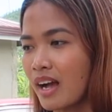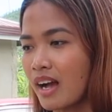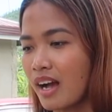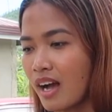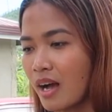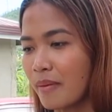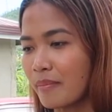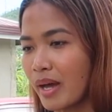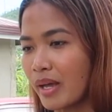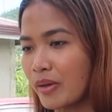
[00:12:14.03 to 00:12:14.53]

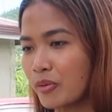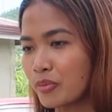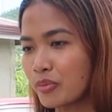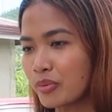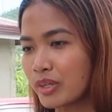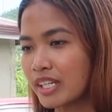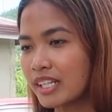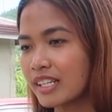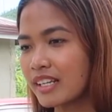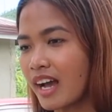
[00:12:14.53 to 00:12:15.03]
I
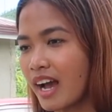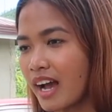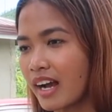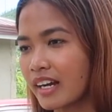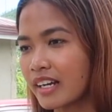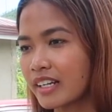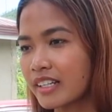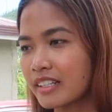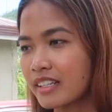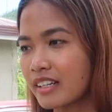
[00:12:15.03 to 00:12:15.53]
really
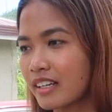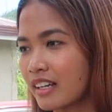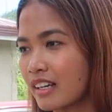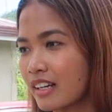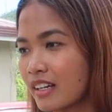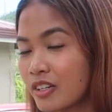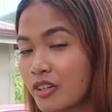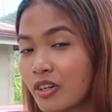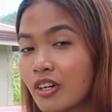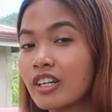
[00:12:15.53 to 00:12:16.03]
hired
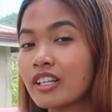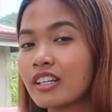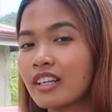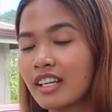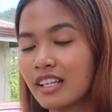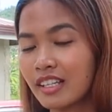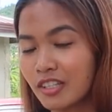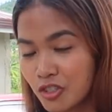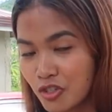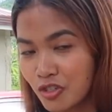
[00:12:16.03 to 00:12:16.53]
a good
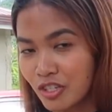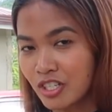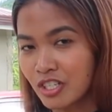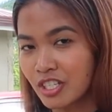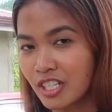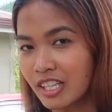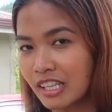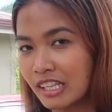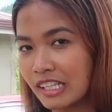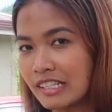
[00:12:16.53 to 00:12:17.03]

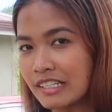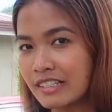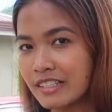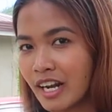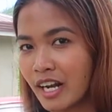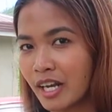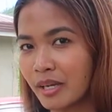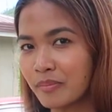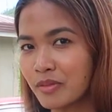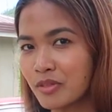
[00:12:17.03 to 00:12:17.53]
electrician this
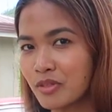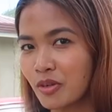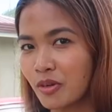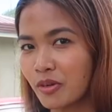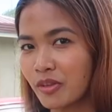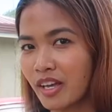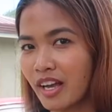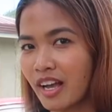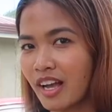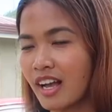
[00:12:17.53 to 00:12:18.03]
time
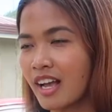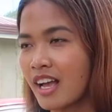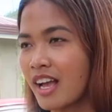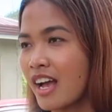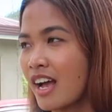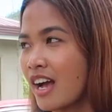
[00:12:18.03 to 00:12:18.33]
so that